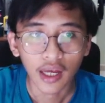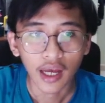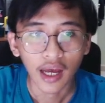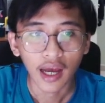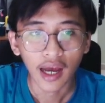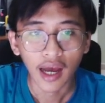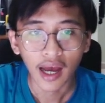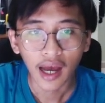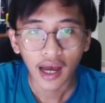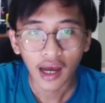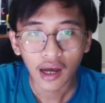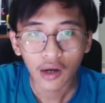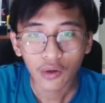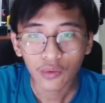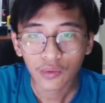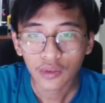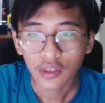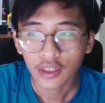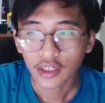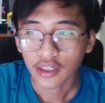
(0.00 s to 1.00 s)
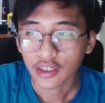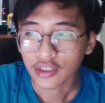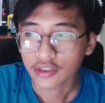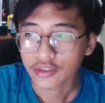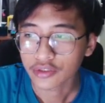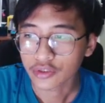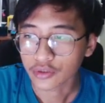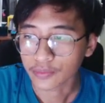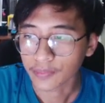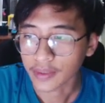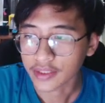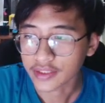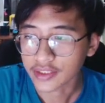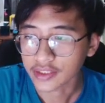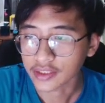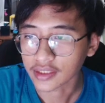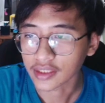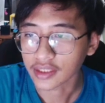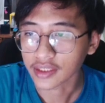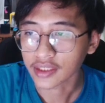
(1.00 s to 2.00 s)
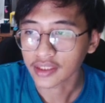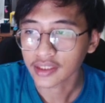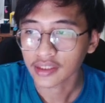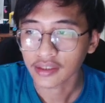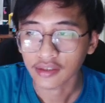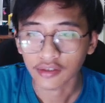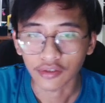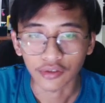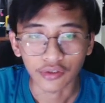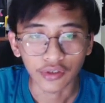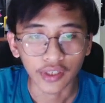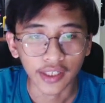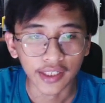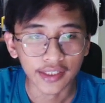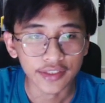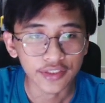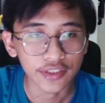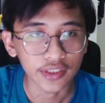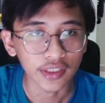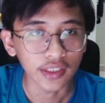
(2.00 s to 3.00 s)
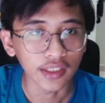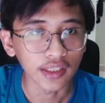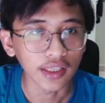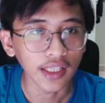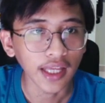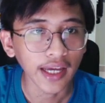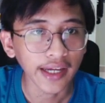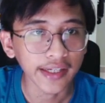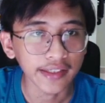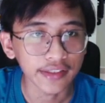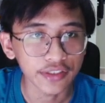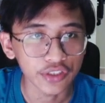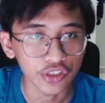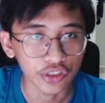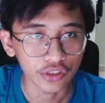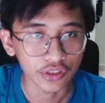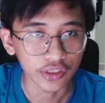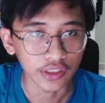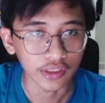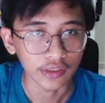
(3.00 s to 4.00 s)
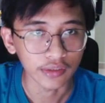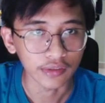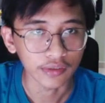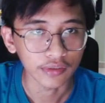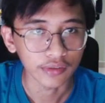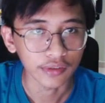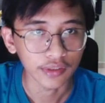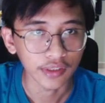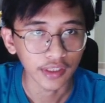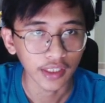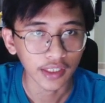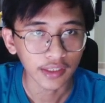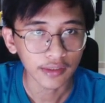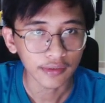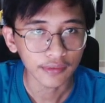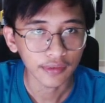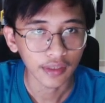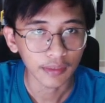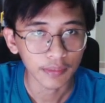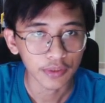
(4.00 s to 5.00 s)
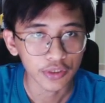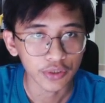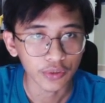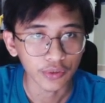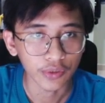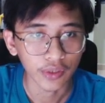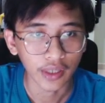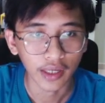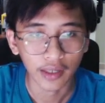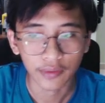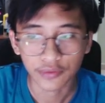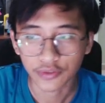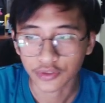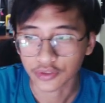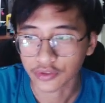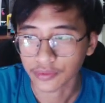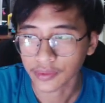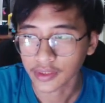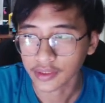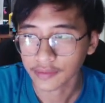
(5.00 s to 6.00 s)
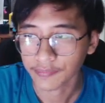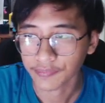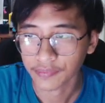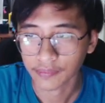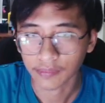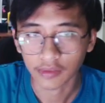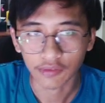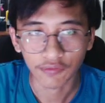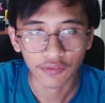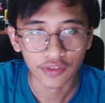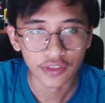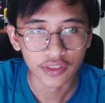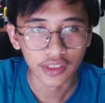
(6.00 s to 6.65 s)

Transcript: how to basically create a line journal. Okay, let me show you how to do it, but first